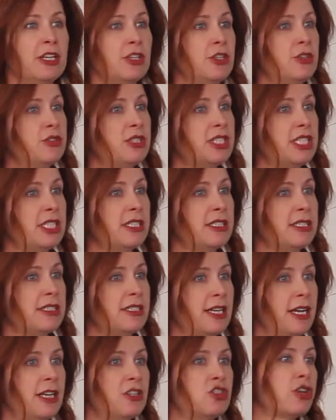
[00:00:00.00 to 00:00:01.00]
uses
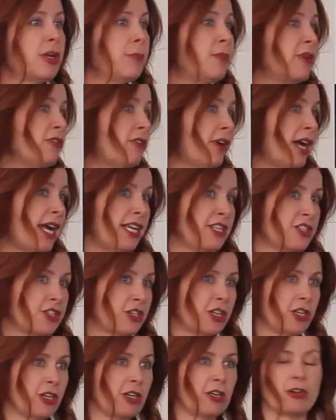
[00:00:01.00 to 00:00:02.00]

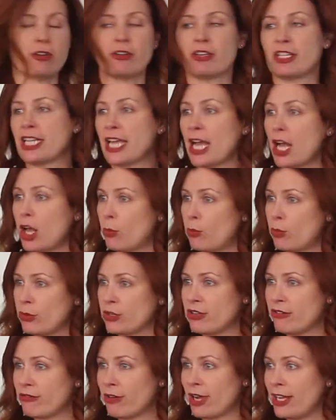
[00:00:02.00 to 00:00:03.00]
TripAdvisor or Yelp when
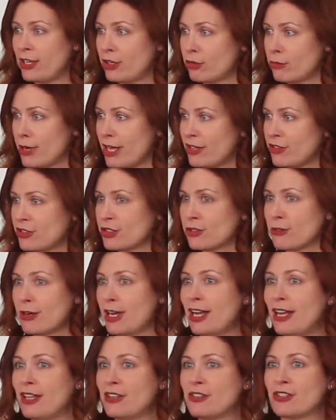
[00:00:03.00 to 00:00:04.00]
you find a
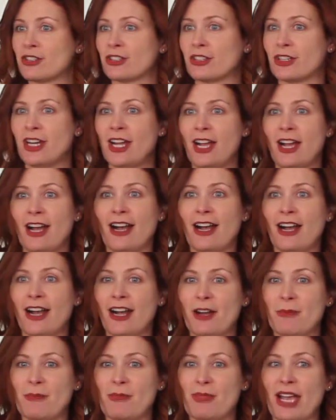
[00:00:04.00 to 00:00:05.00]
restaurant or
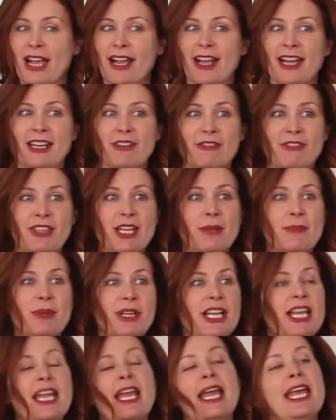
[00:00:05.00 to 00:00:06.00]
that kind of thing, but
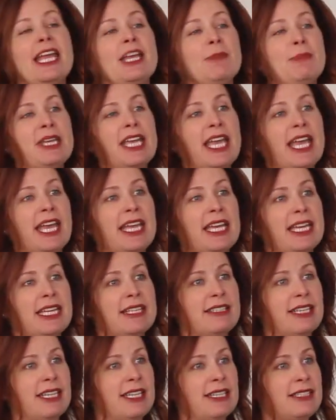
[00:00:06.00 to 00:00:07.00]

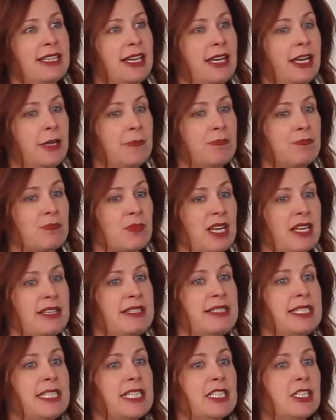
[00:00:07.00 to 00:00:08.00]
APA is a
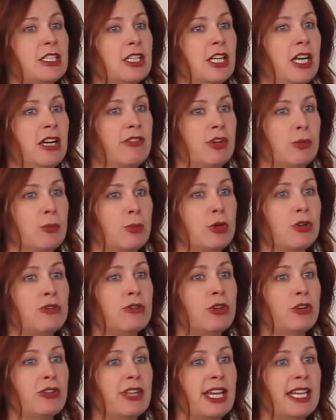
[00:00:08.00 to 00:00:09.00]
seal of
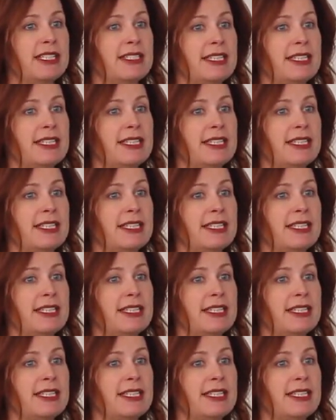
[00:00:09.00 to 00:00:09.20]
approval that